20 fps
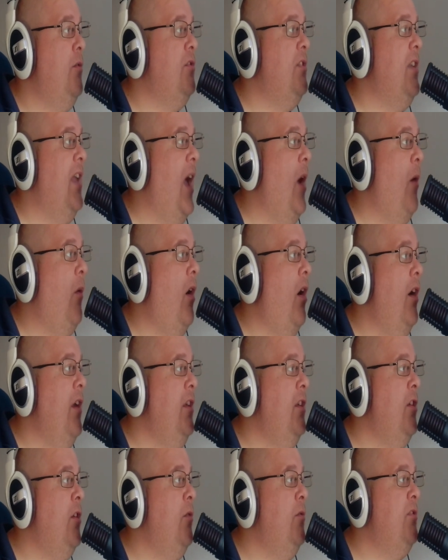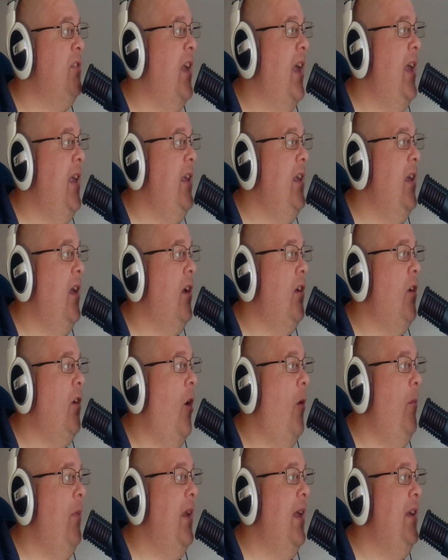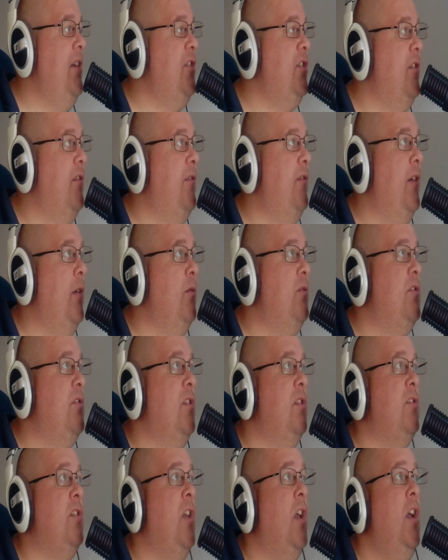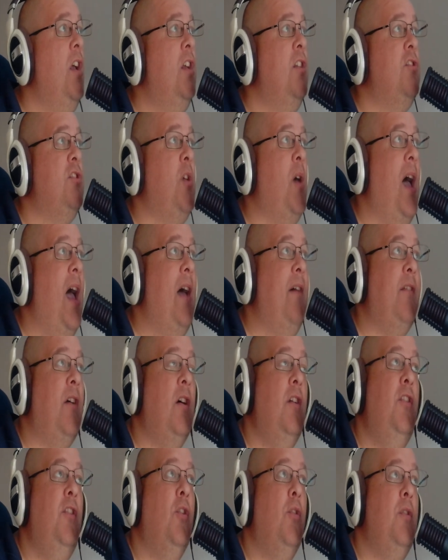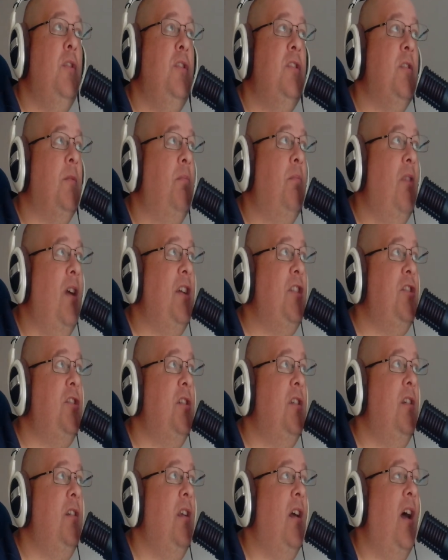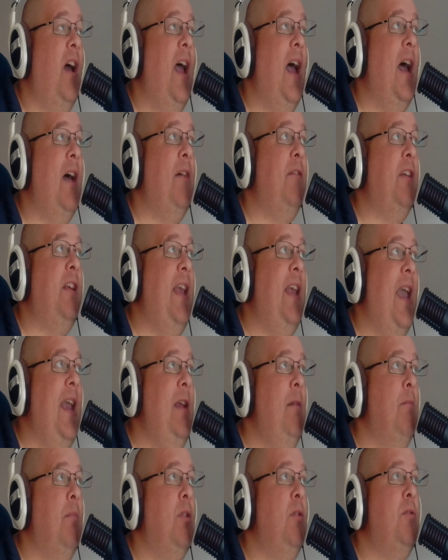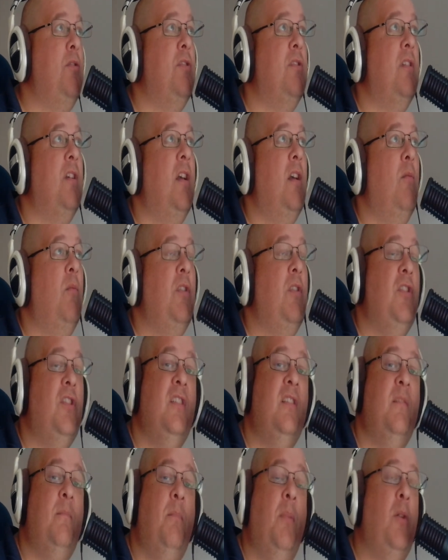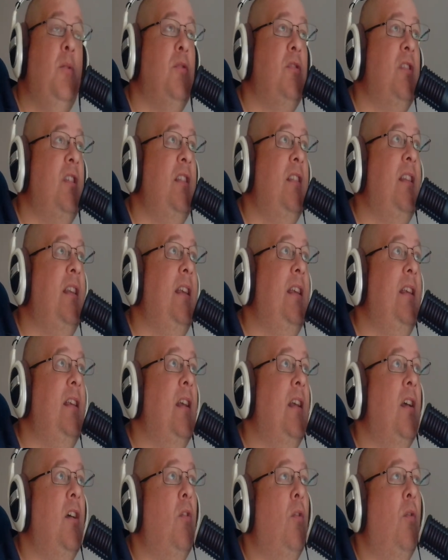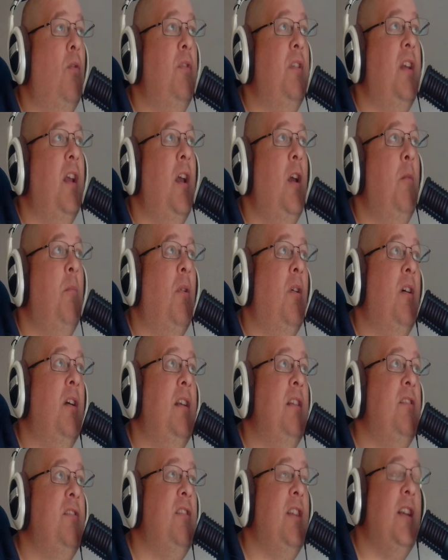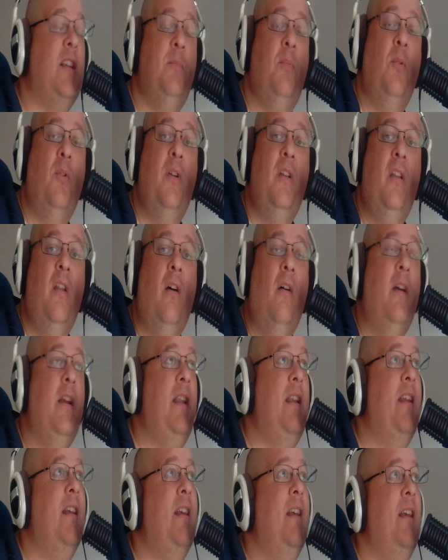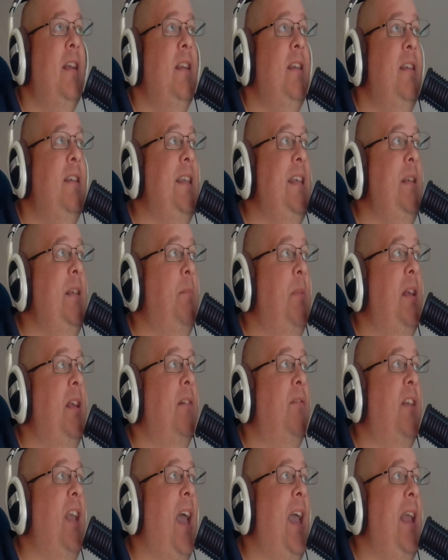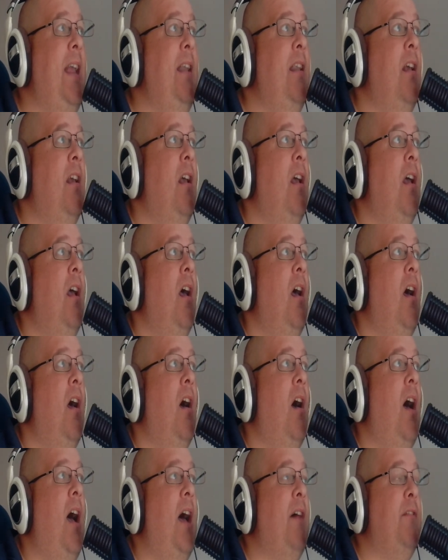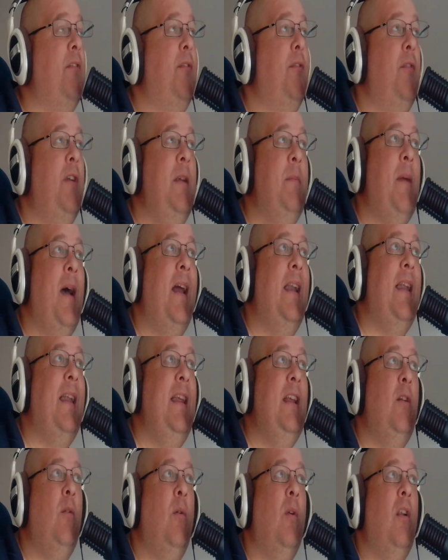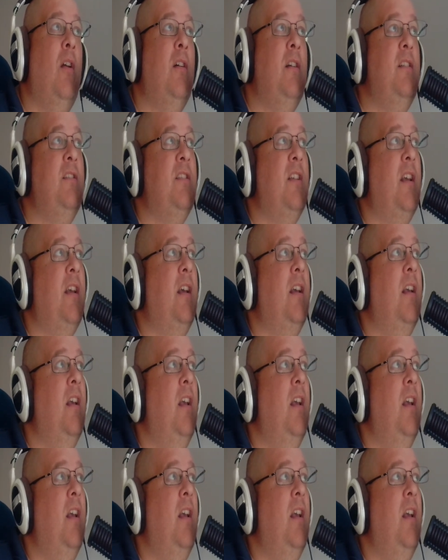Now, I use a combination of filters, so I have a noise suppression, I have a gain booster, which is boosting the audio by 6.9 dB of gain. I have a free-band equalizer.